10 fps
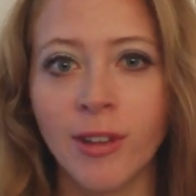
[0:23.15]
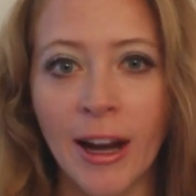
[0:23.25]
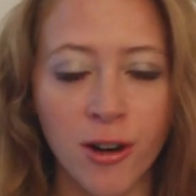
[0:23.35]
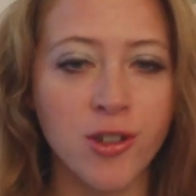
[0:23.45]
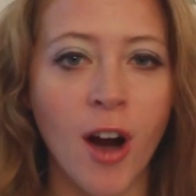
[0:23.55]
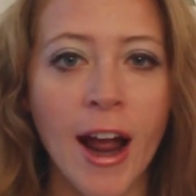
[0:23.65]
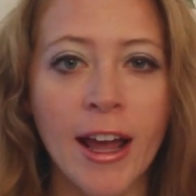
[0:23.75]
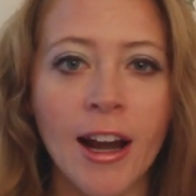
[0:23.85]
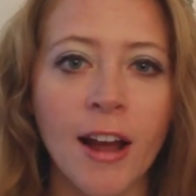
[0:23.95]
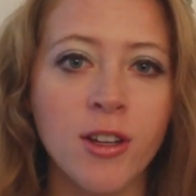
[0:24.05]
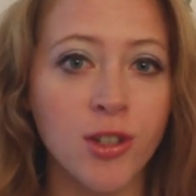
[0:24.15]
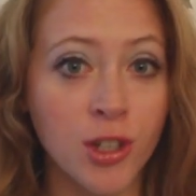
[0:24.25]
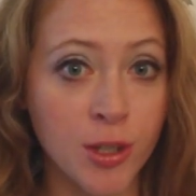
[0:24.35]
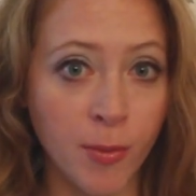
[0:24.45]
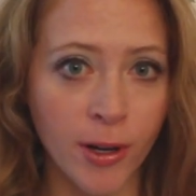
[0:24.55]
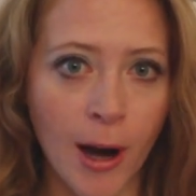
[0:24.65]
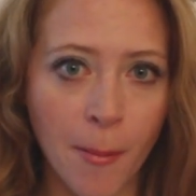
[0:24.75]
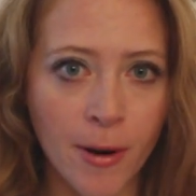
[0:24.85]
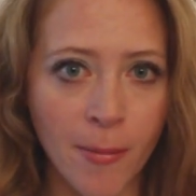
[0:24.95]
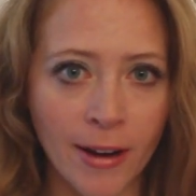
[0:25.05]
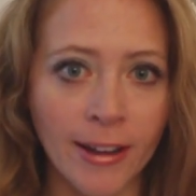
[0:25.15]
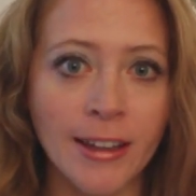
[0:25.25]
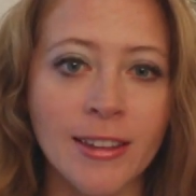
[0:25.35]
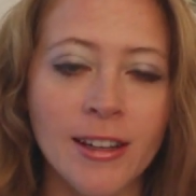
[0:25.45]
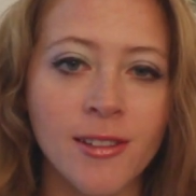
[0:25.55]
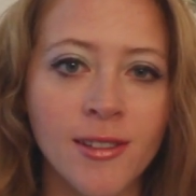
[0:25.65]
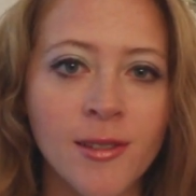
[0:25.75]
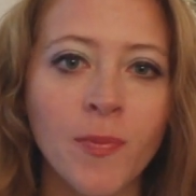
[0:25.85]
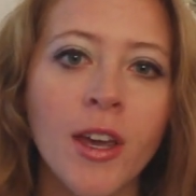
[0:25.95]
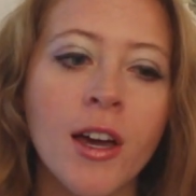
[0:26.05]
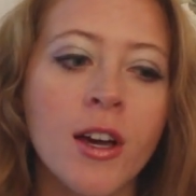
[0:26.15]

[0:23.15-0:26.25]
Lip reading: air dry it, I usually just put it up in a bun like this.